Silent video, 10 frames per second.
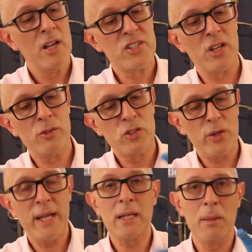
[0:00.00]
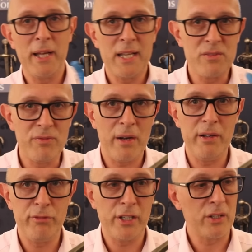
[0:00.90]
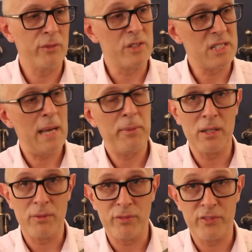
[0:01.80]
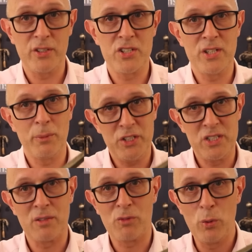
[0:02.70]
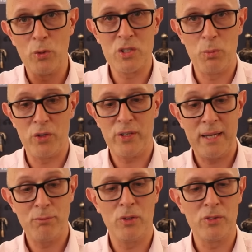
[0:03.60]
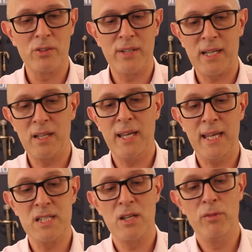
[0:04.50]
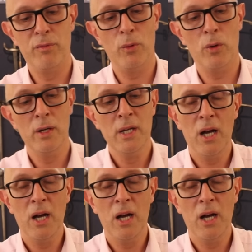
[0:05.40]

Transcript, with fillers: So triangular blades, very, very good for stabbing and for thrusting, which is of course what a rondel dagger is for.